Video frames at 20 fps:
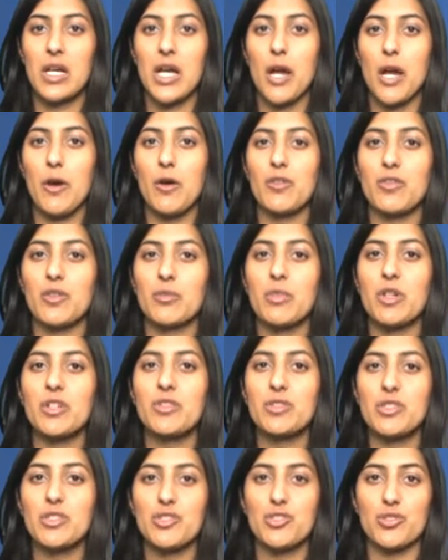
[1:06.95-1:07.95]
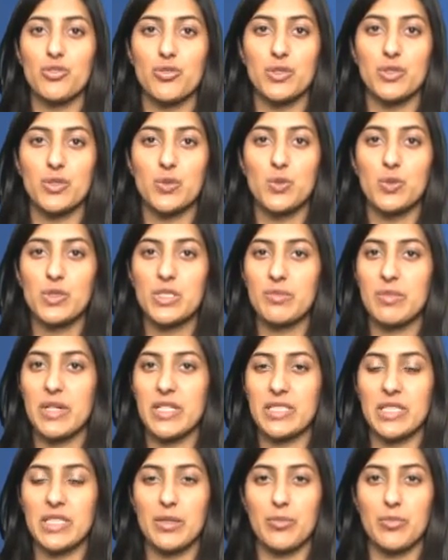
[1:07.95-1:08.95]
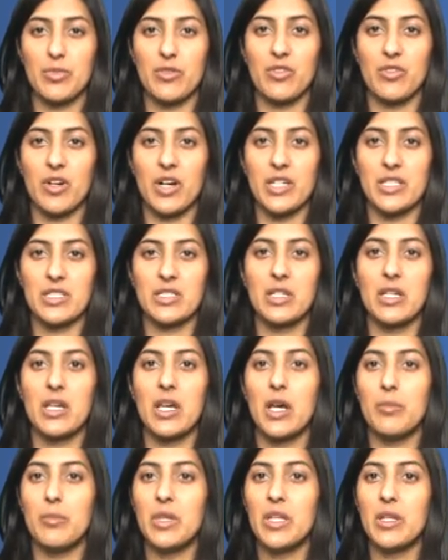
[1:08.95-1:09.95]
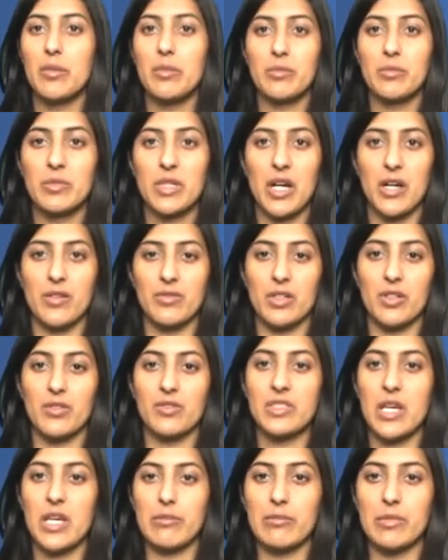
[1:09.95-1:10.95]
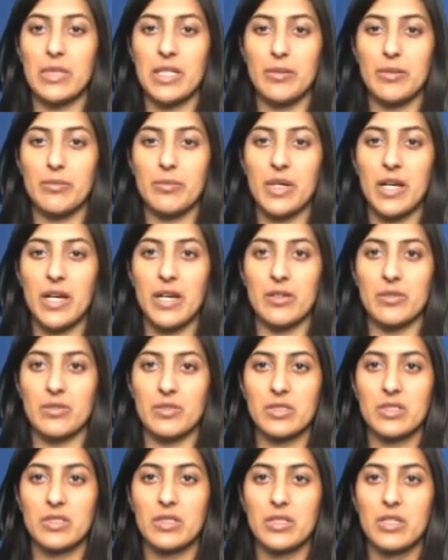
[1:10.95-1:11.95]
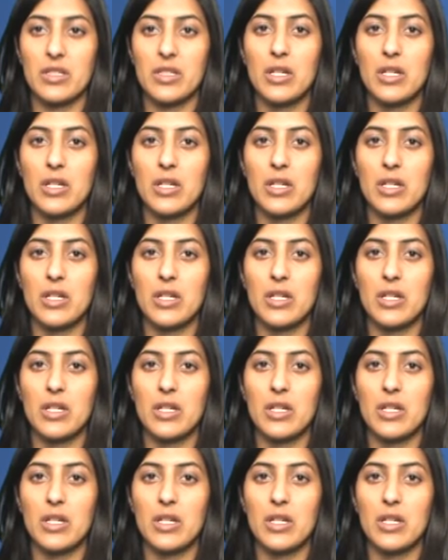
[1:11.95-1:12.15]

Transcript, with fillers: However, most insurers automatically provide a minimum cover of ten million pounds.